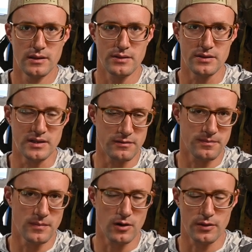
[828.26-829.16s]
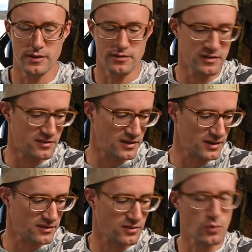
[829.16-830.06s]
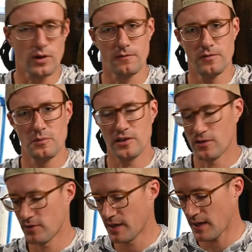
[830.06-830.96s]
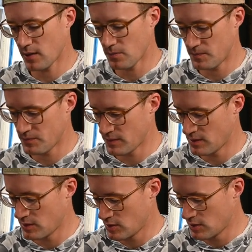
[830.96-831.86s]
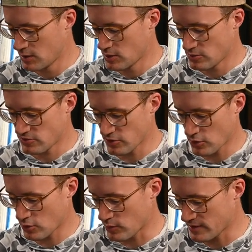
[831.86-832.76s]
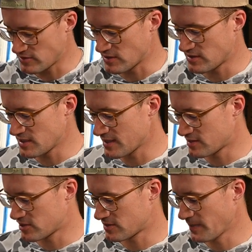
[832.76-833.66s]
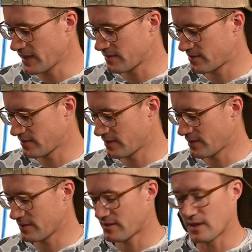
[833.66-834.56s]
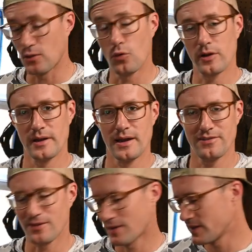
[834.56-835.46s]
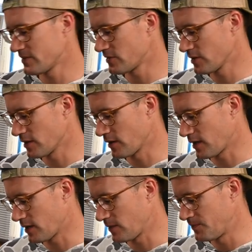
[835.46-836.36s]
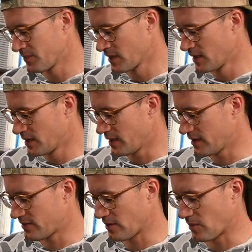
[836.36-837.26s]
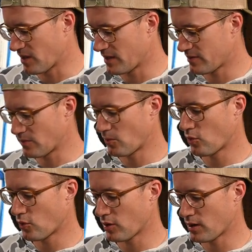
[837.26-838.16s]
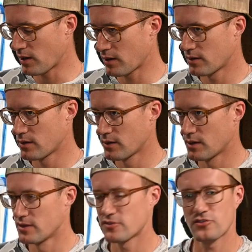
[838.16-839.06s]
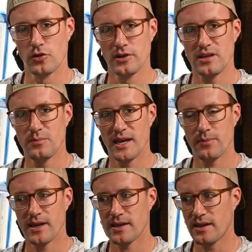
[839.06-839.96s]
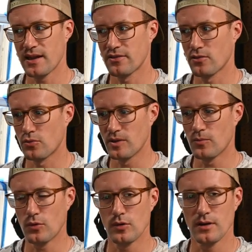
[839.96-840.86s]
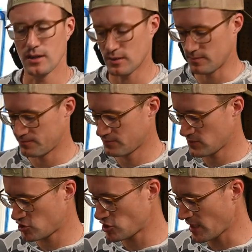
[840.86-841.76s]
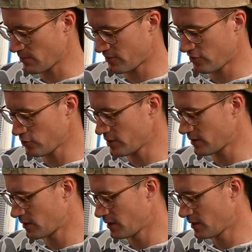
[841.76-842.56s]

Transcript: Z6, the one I'm filming on right now. So as you can see, this just makes staying organized a lot easier. It's a more sturdy backpack. It has a little bit more shape to it.